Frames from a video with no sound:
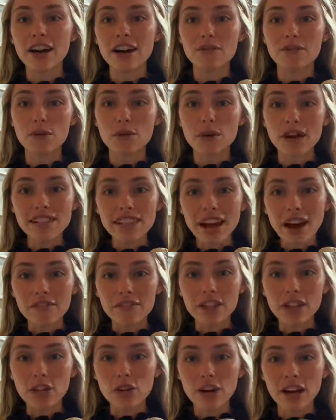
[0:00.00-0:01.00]
if you guys have
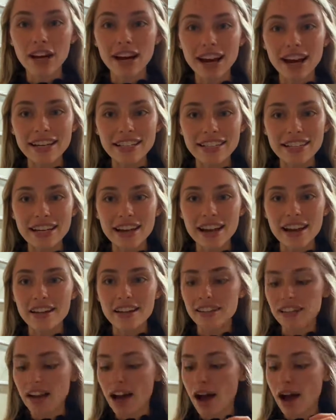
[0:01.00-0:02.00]
any great ideas,